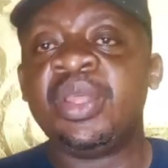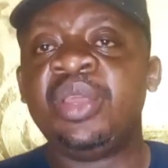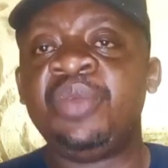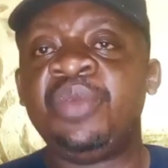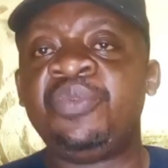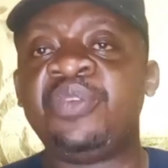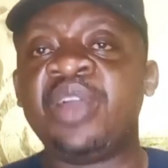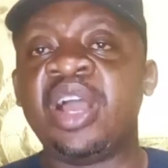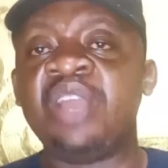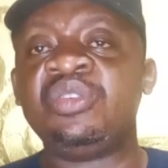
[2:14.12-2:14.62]

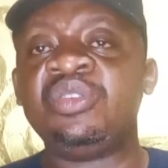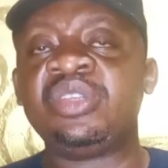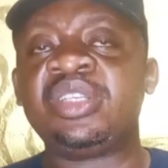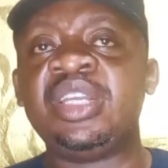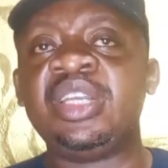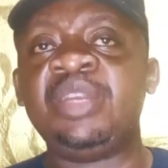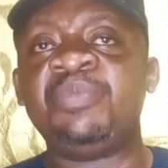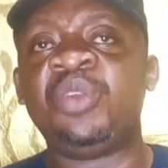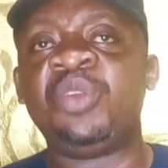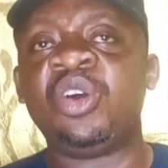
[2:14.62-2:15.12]
if you are
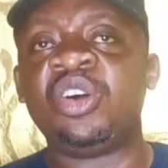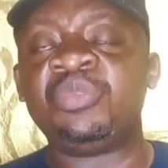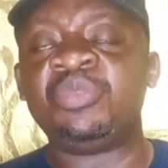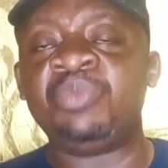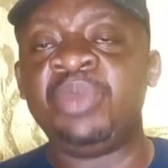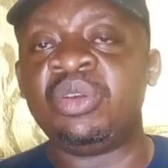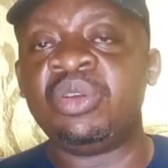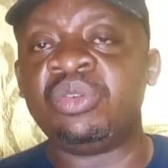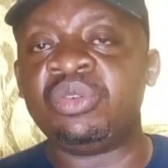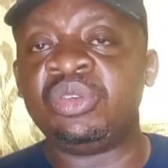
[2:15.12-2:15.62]
using
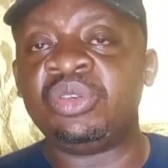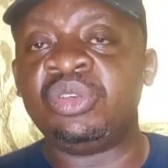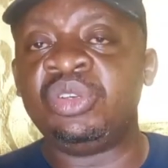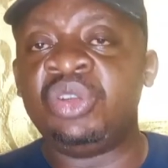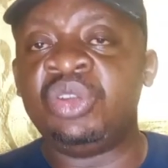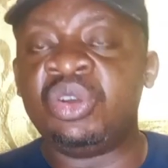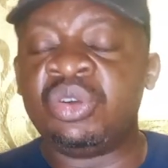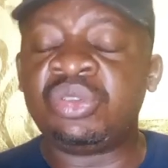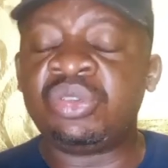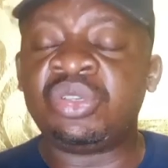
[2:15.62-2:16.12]
blood meal,
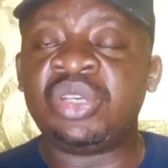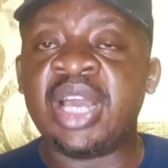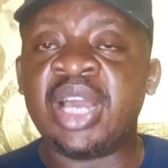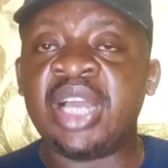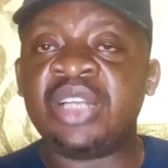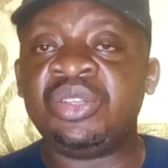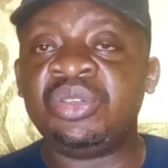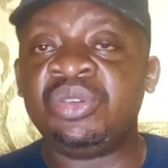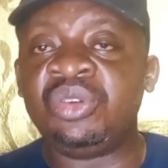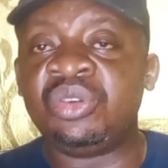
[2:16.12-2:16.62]
note
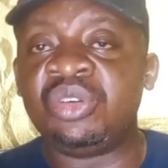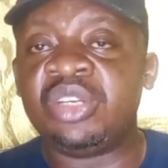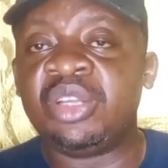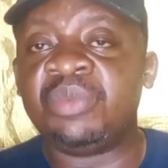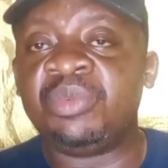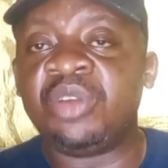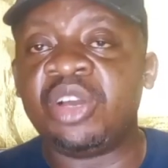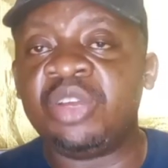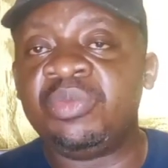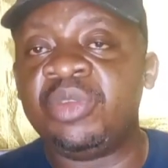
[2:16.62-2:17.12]
that you know
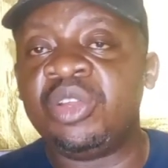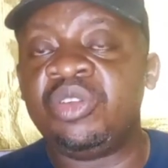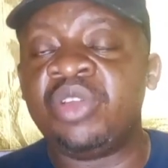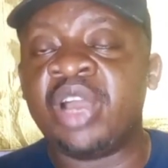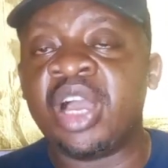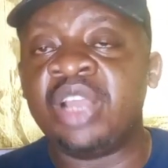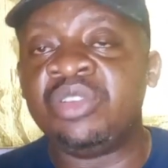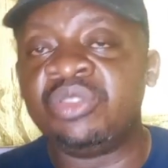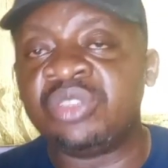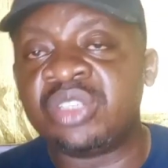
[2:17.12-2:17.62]
the blood meal
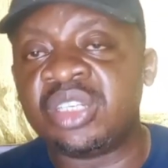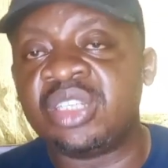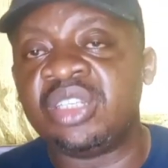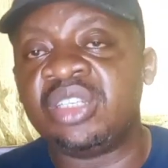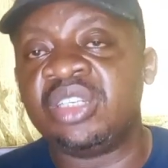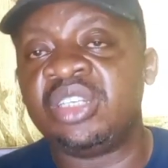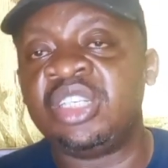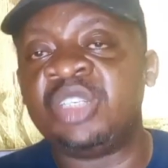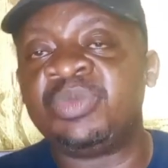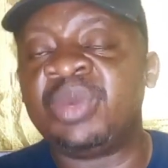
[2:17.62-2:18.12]
you are
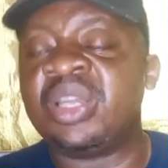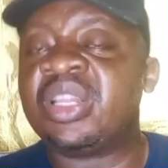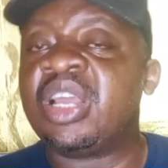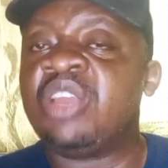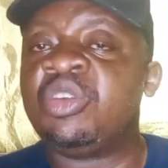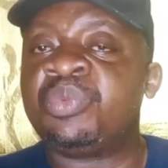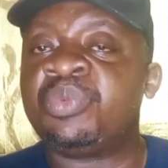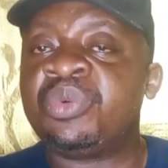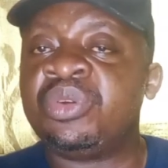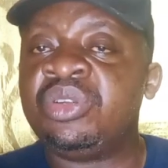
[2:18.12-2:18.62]
using. It's
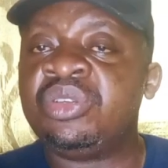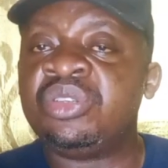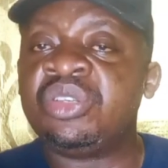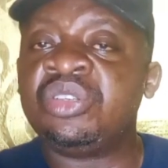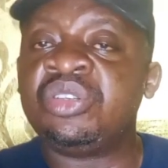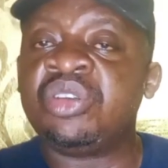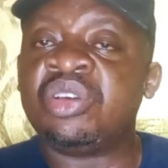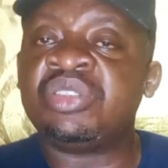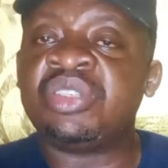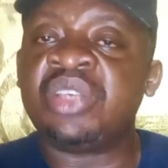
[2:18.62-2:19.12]
better you produce
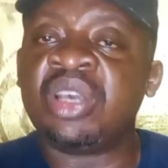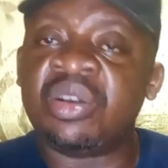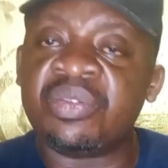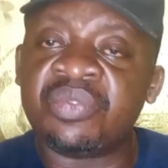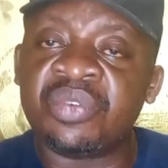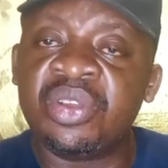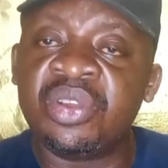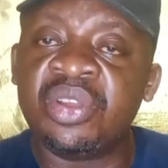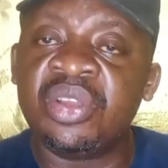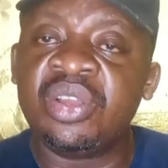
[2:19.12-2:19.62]
it
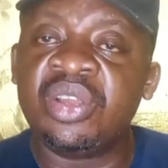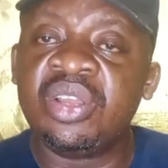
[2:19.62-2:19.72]
yourself.